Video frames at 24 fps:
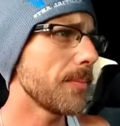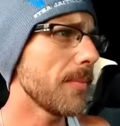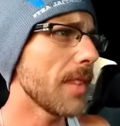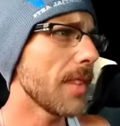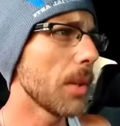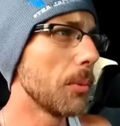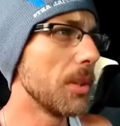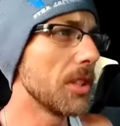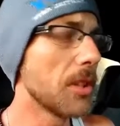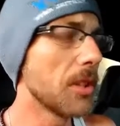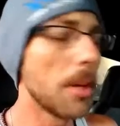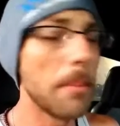
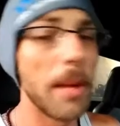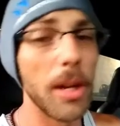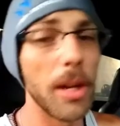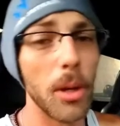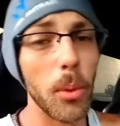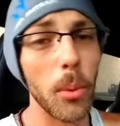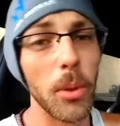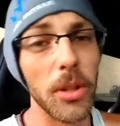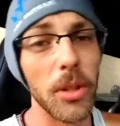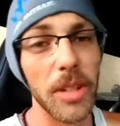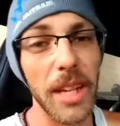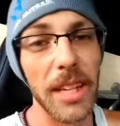
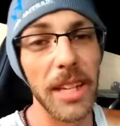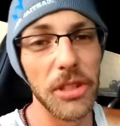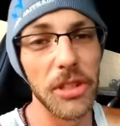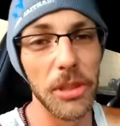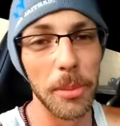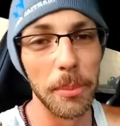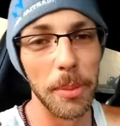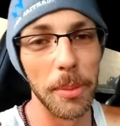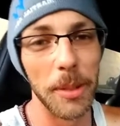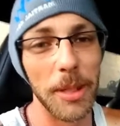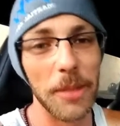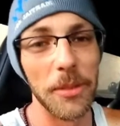
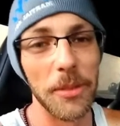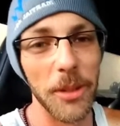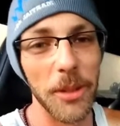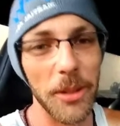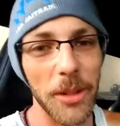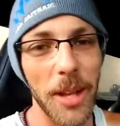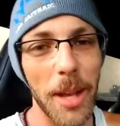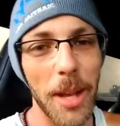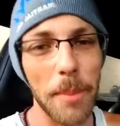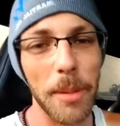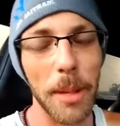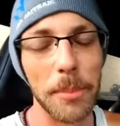coordination, believe it or
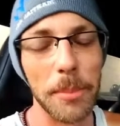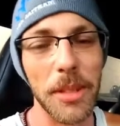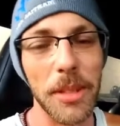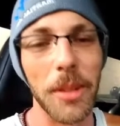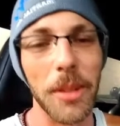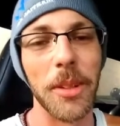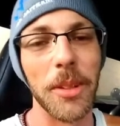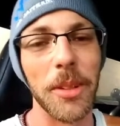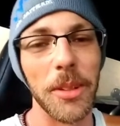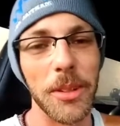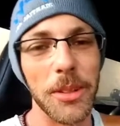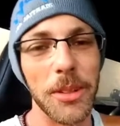not, but I'm
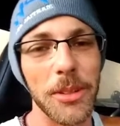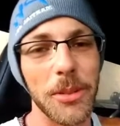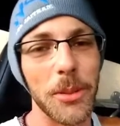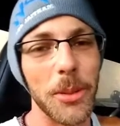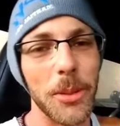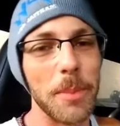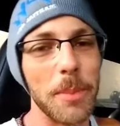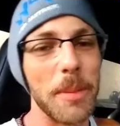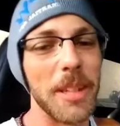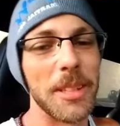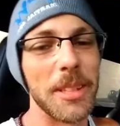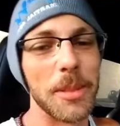telling a little
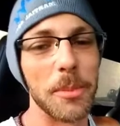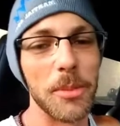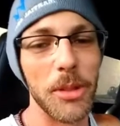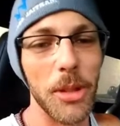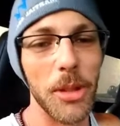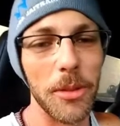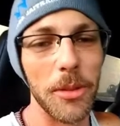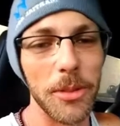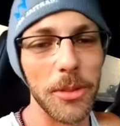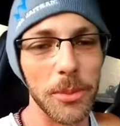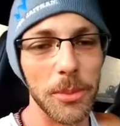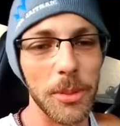story about some
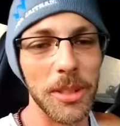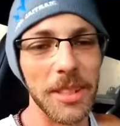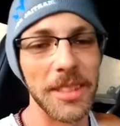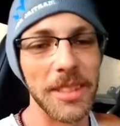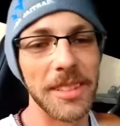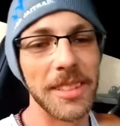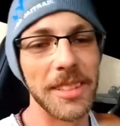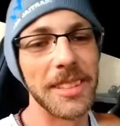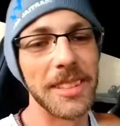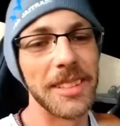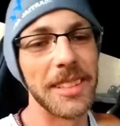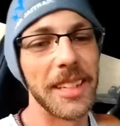Jehovah's
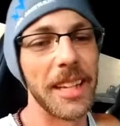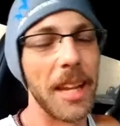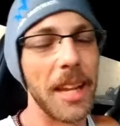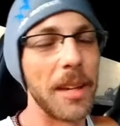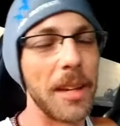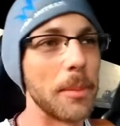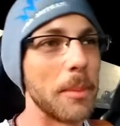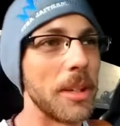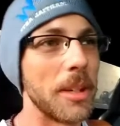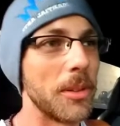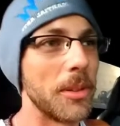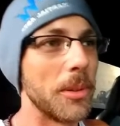Witnesses that came
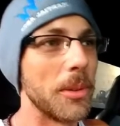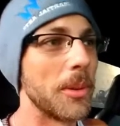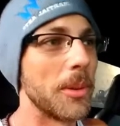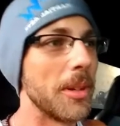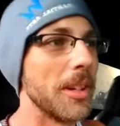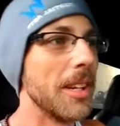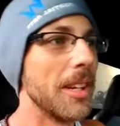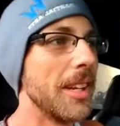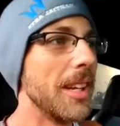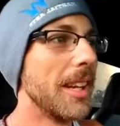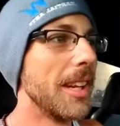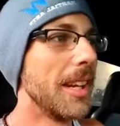to my door
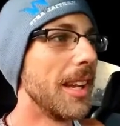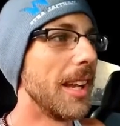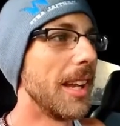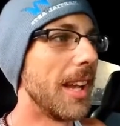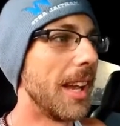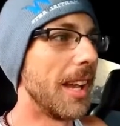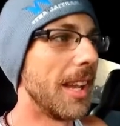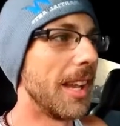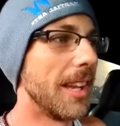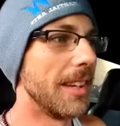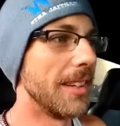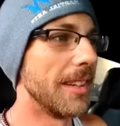
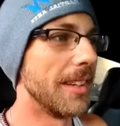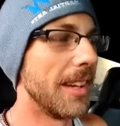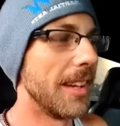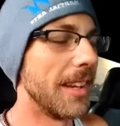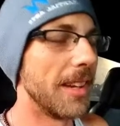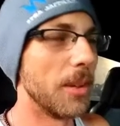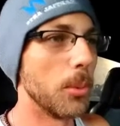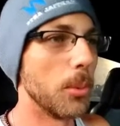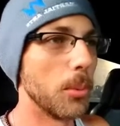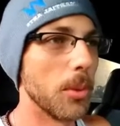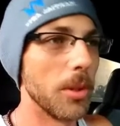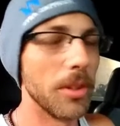and
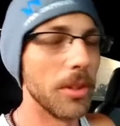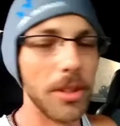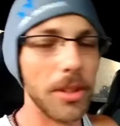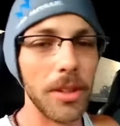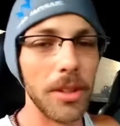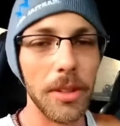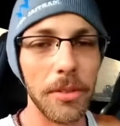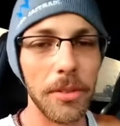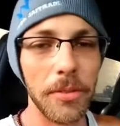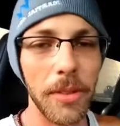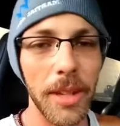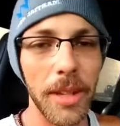were a
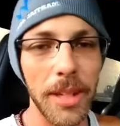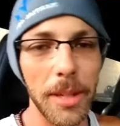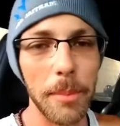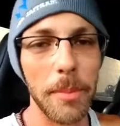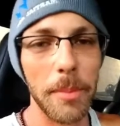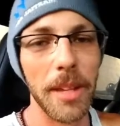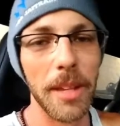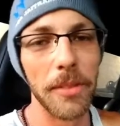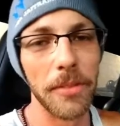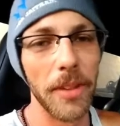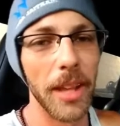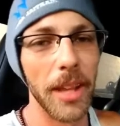little offended
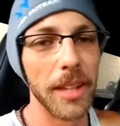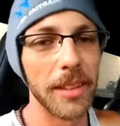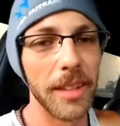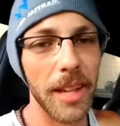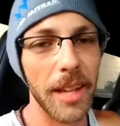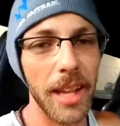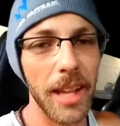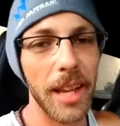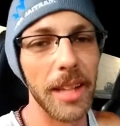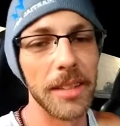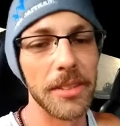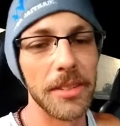by the fact that
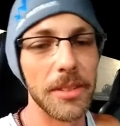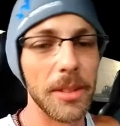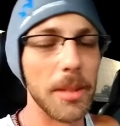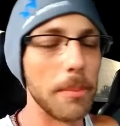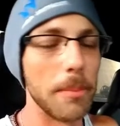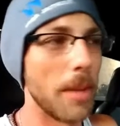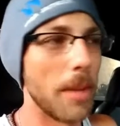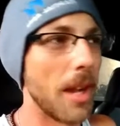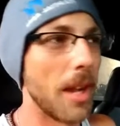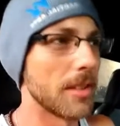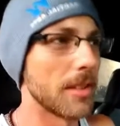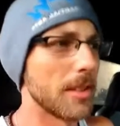I answered in
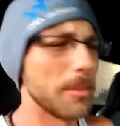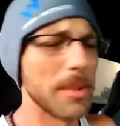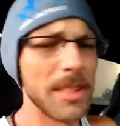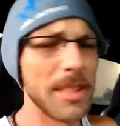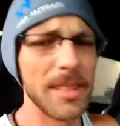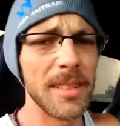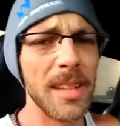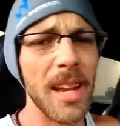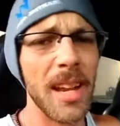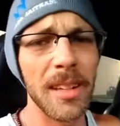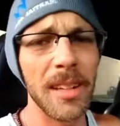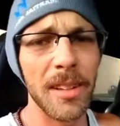boxers. It's
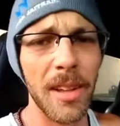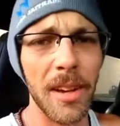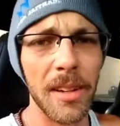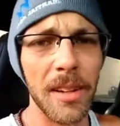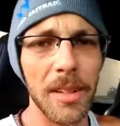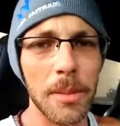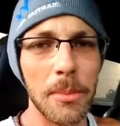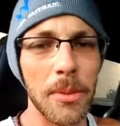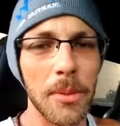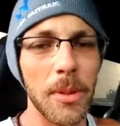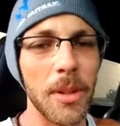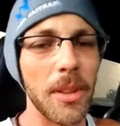9:00
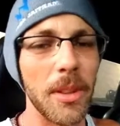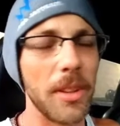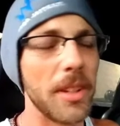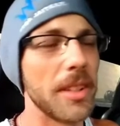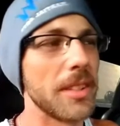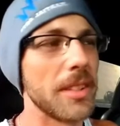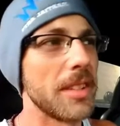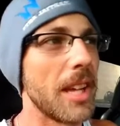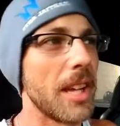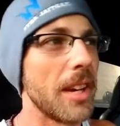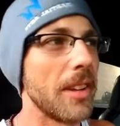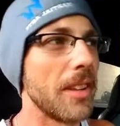in the morning on a
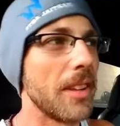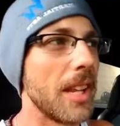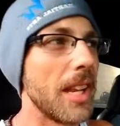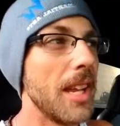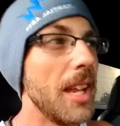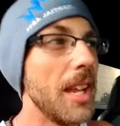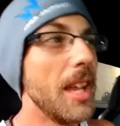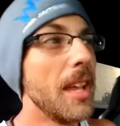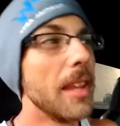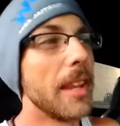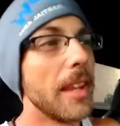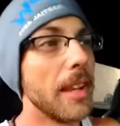Saturday.
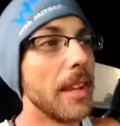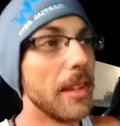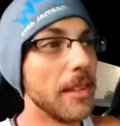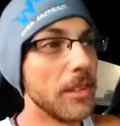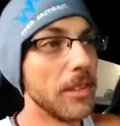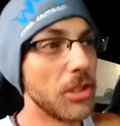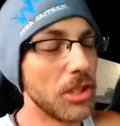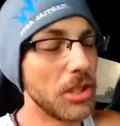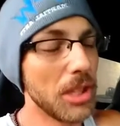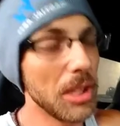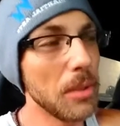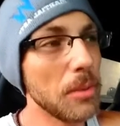And
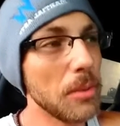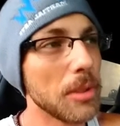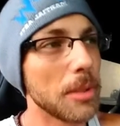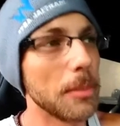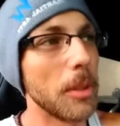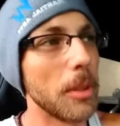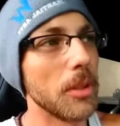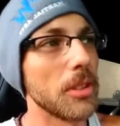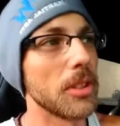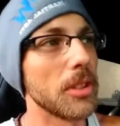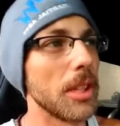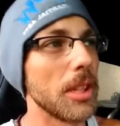she was
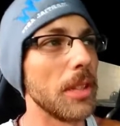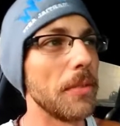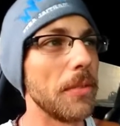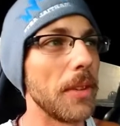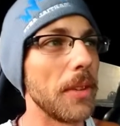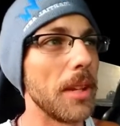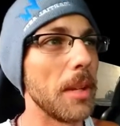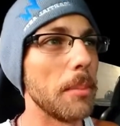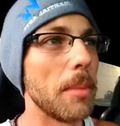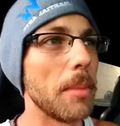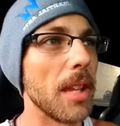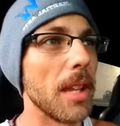mostly
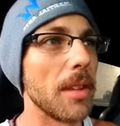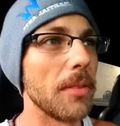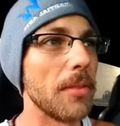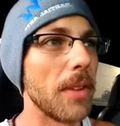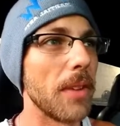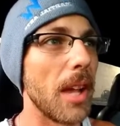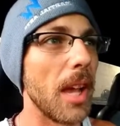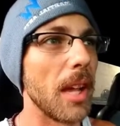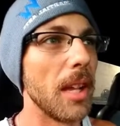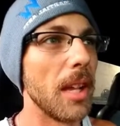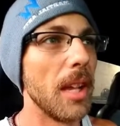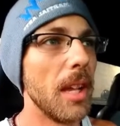offended by the
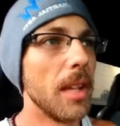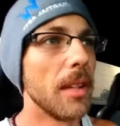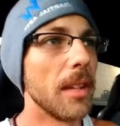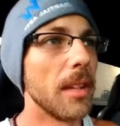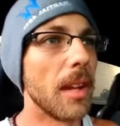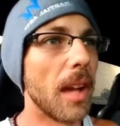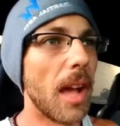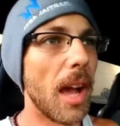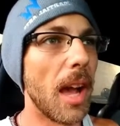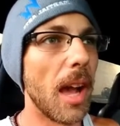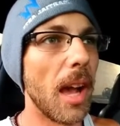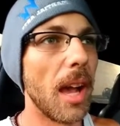fact
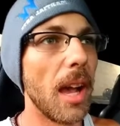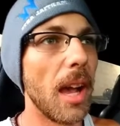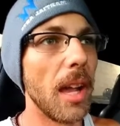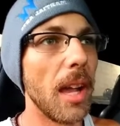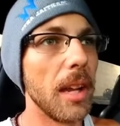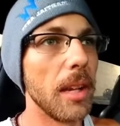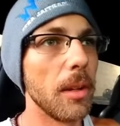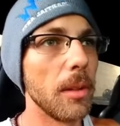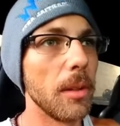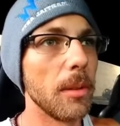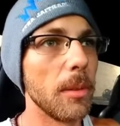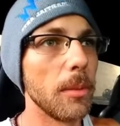that
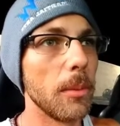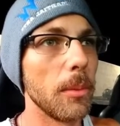I